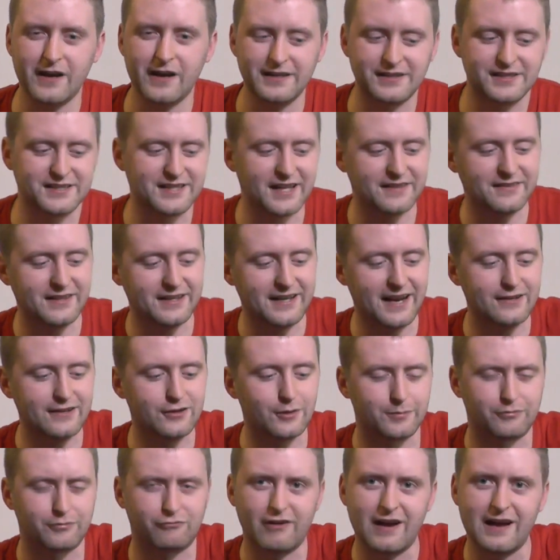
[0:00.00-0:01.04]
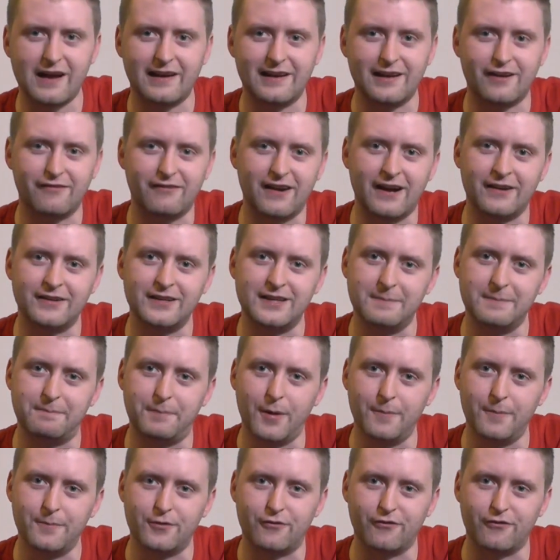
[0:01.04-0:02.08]
Instead, they'd end up rattling around in the
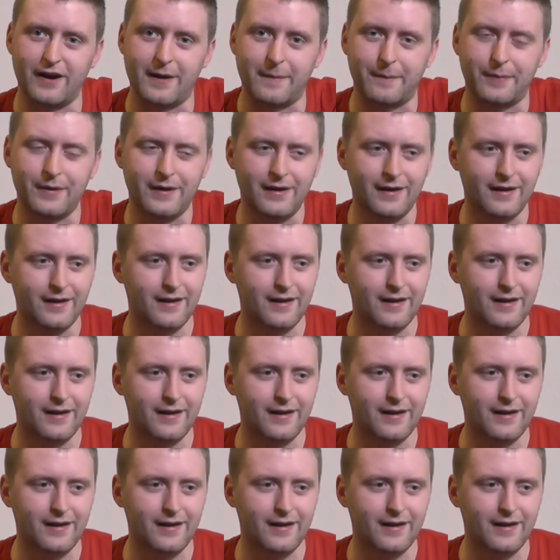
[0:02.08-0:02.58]
pump grip.